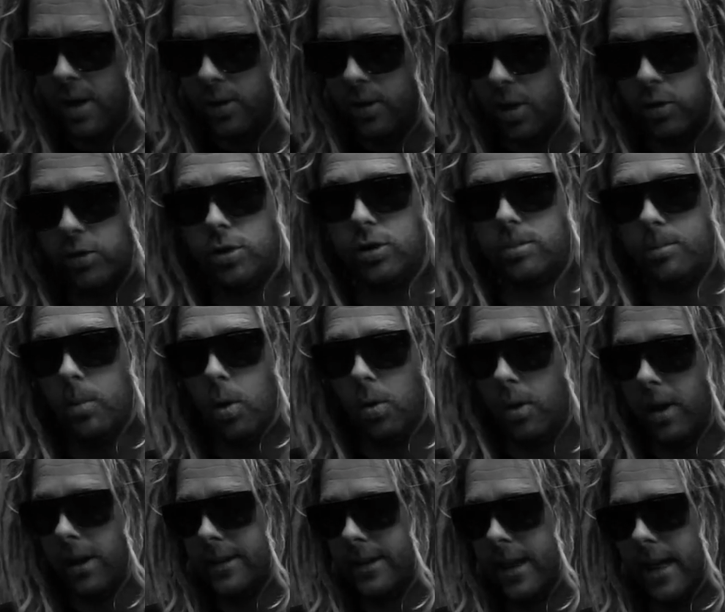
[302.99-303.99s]
those
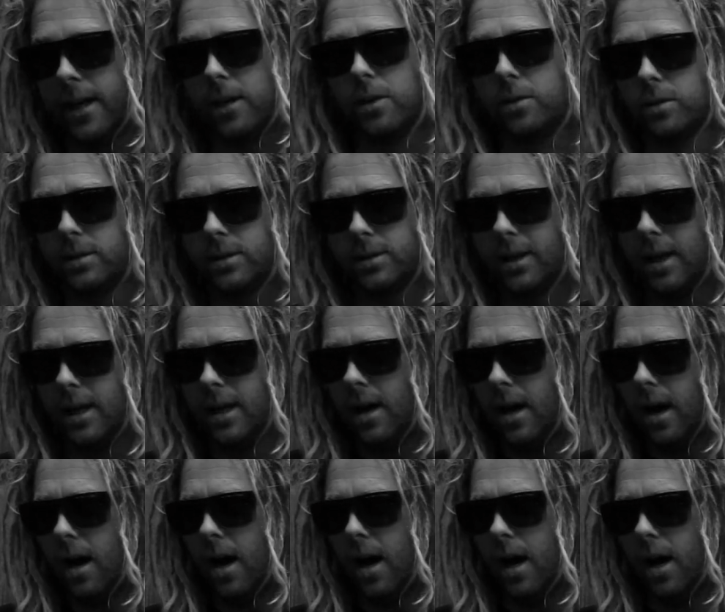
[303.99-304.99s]
smaller tails,
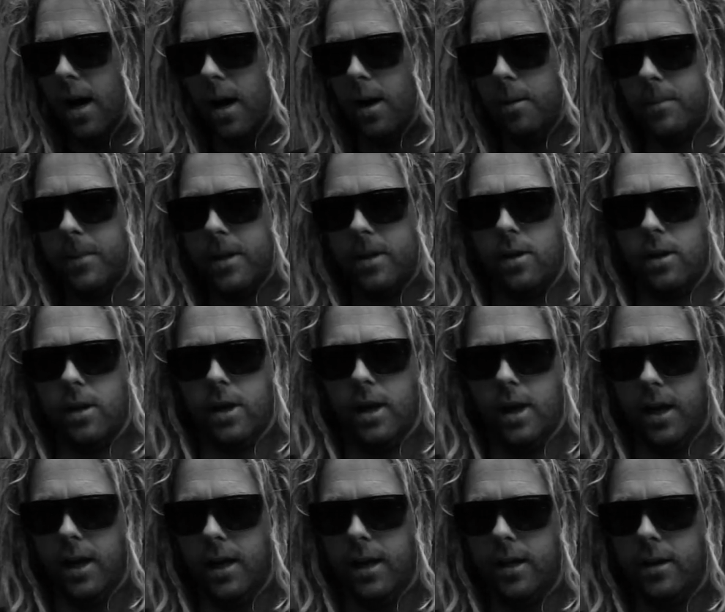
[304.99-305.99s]

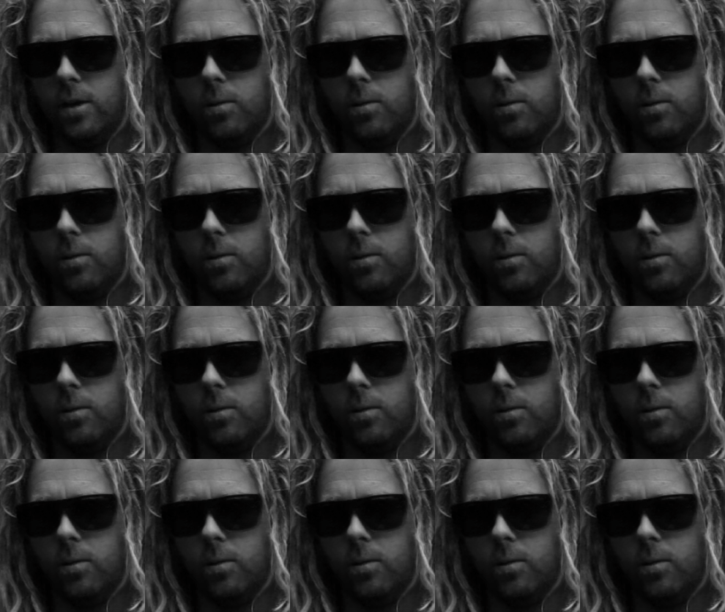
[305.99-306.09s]
the